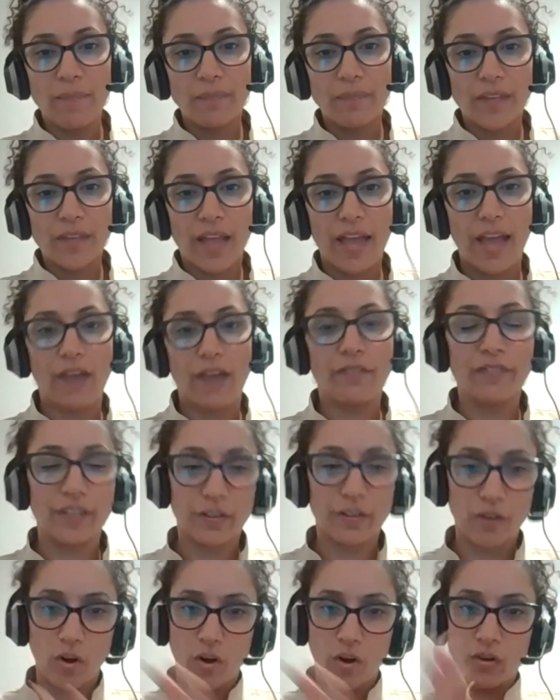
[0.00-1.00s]
have
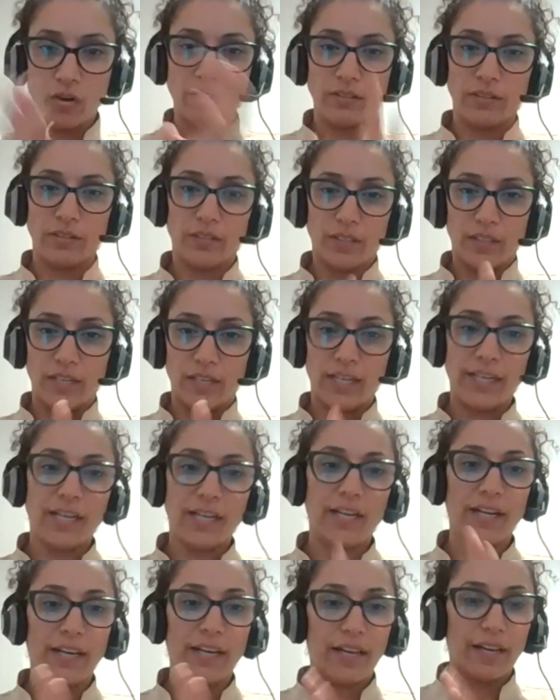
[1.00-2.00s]
their own
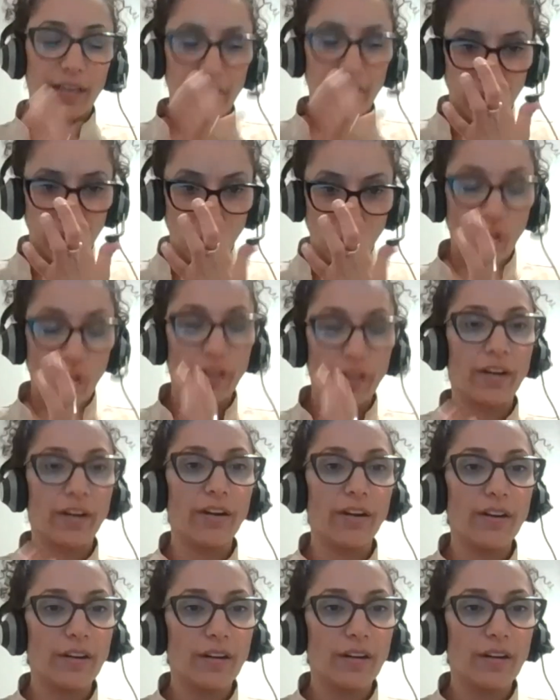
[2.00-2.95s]
little uh, worker